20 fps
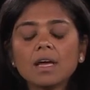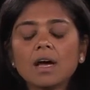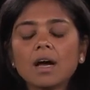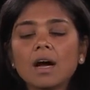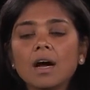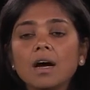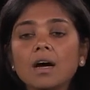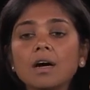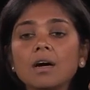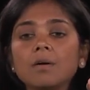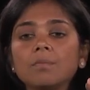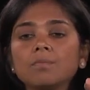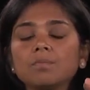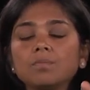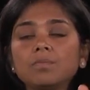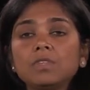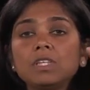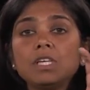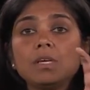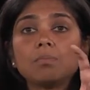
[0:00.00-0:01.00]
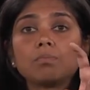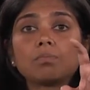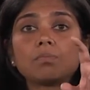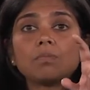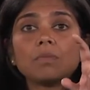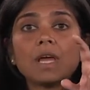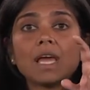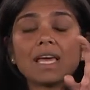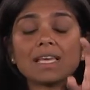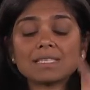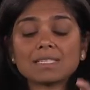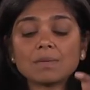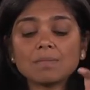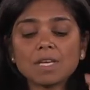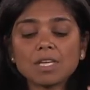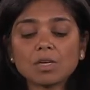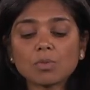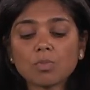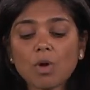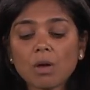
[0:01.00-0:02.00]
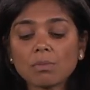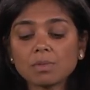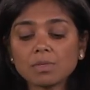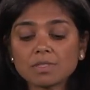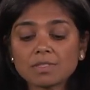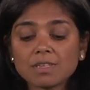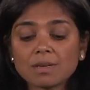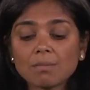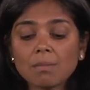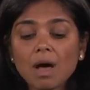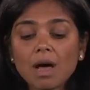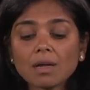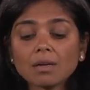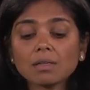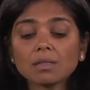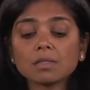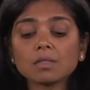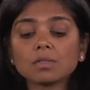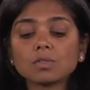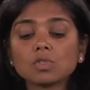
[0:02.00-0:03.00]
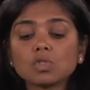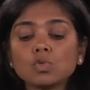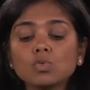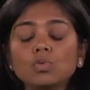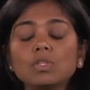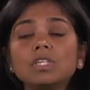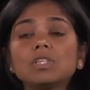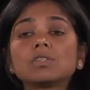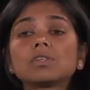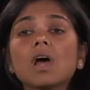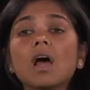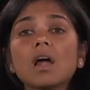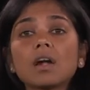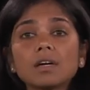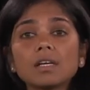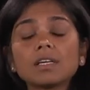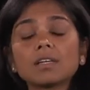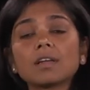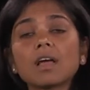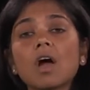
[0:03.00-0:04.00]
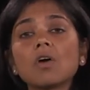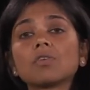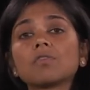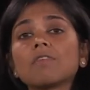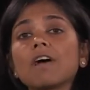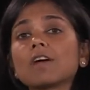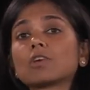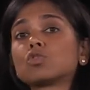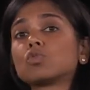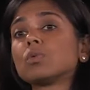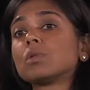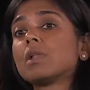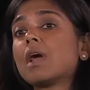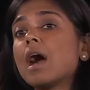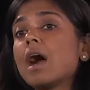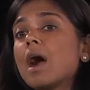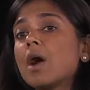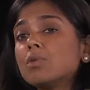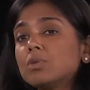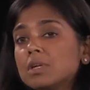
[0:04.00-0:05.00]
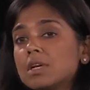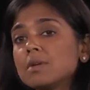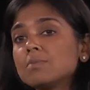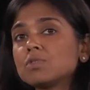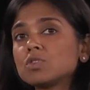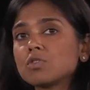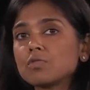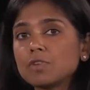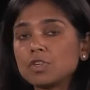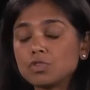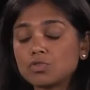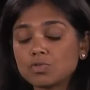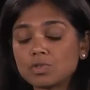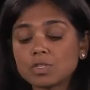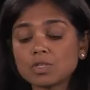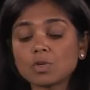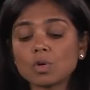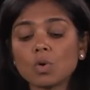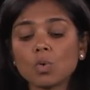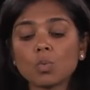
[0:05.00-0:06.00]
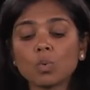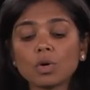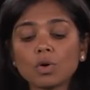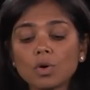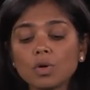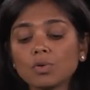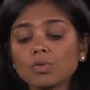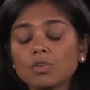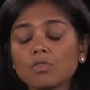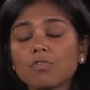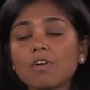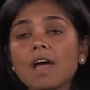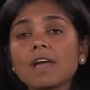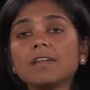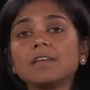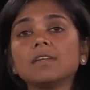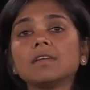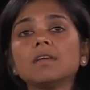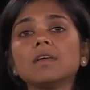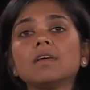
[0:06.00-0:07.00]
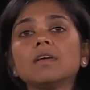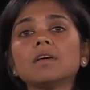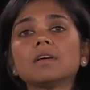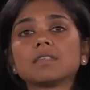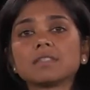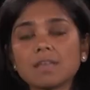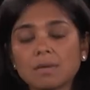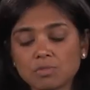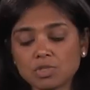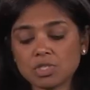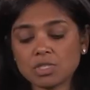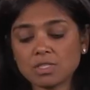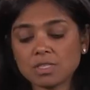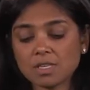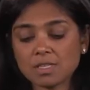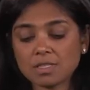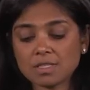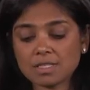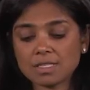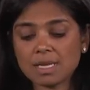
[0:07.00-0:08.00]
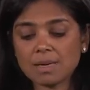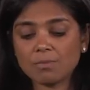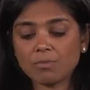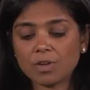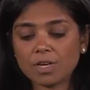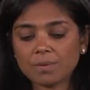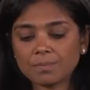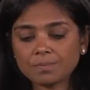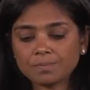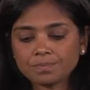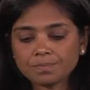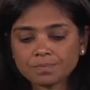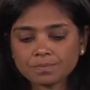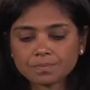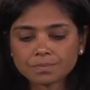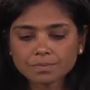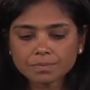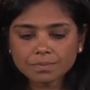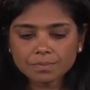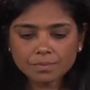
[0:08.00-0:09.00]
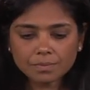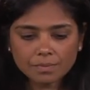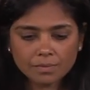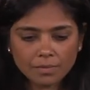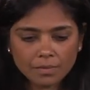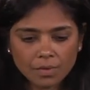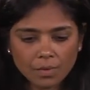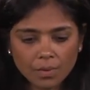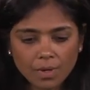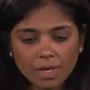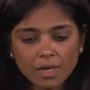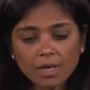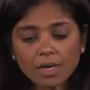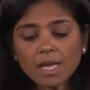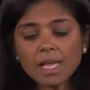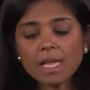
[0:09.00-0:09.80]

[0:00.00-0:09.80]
um, the estimated probabilistic model to the target counterfactual outcomes of interest, we're going to define assumptions here in the same way. Okay?